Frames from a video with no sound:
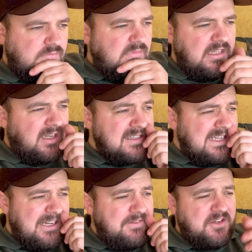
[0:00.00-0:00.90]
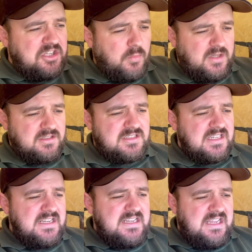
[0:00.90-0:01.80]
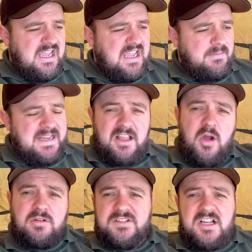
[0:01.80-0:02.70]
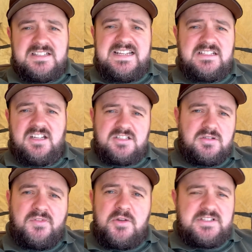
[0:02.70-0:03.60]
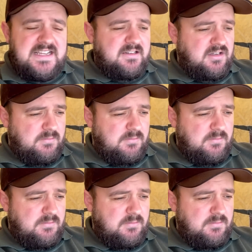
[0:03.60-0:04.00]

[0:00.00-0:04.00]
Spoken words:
Like I say, I only fished it once in the whole of last season because I was focusing